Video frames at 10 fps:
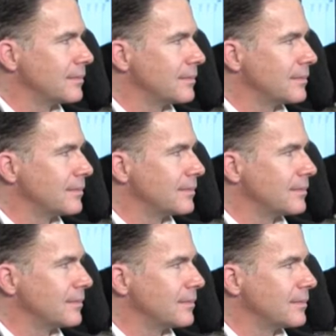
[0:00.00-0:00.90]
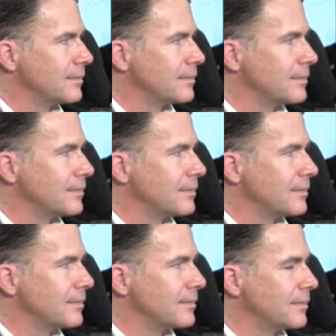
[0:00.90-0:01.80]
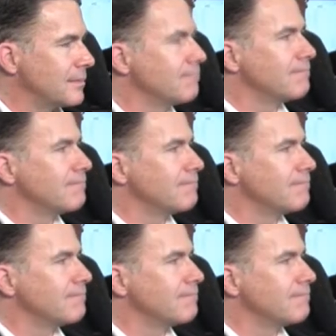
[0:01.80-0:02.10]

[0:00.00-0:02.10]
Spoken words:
This person isn't speaking.